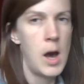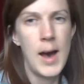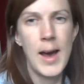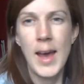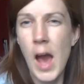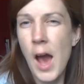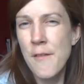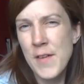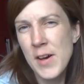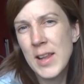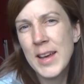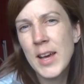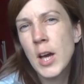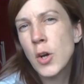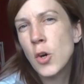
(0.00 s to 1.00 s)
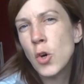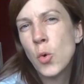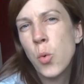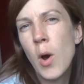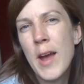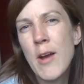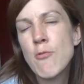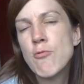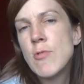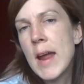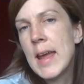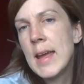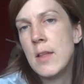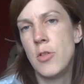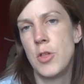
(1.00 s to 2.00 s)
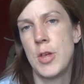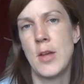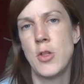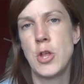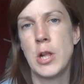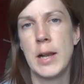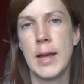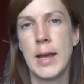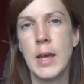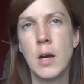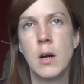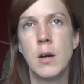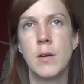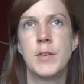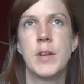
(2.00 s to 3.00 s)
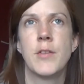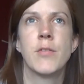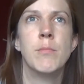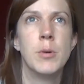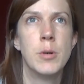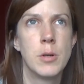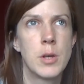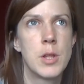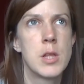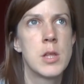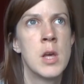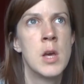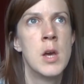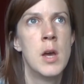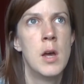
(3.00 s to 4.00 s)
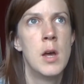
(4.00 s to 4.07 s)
I felt like I got quite a range actually of different books.